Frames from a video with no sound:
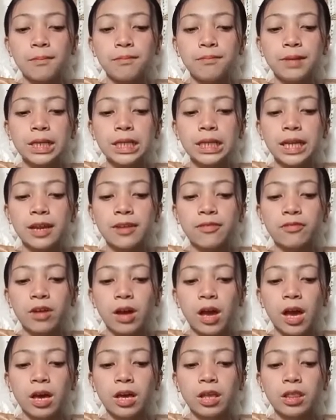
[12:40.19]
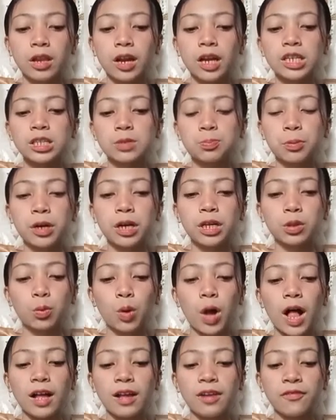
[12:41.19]
believe their
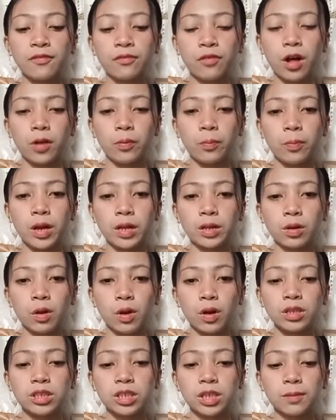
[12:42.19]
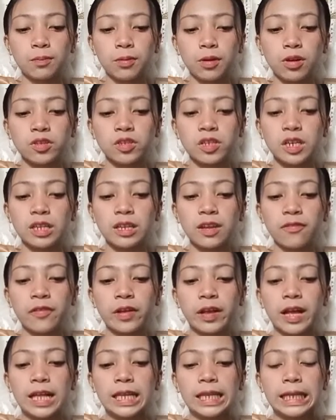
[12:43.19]
spiritual involvement contributes
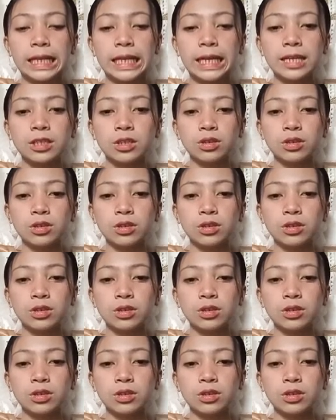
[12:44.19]
significantly